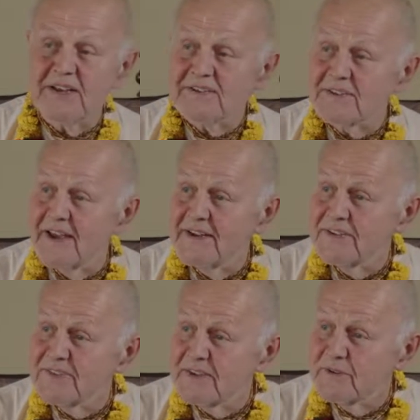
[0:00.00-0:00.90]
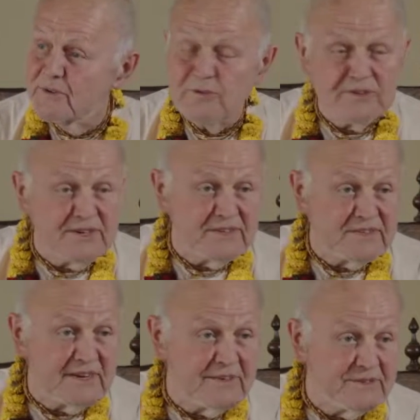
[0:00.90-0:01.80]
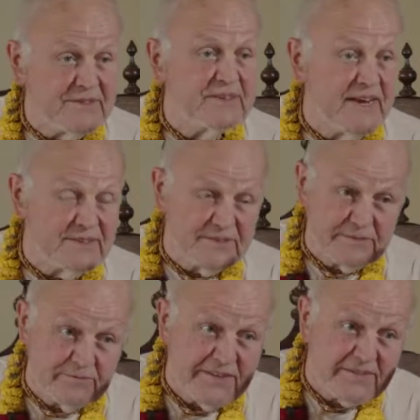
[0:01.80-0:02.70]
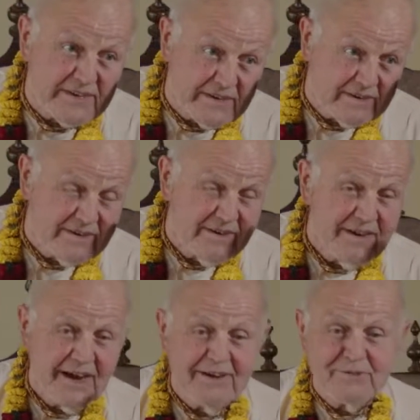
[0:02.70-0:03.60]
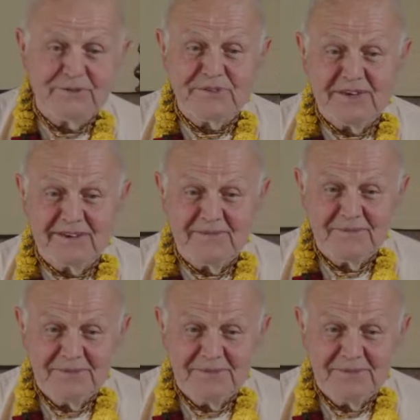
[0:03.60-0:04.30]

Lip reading: asked, anything good in his life? He said, yes, one thing I have to say.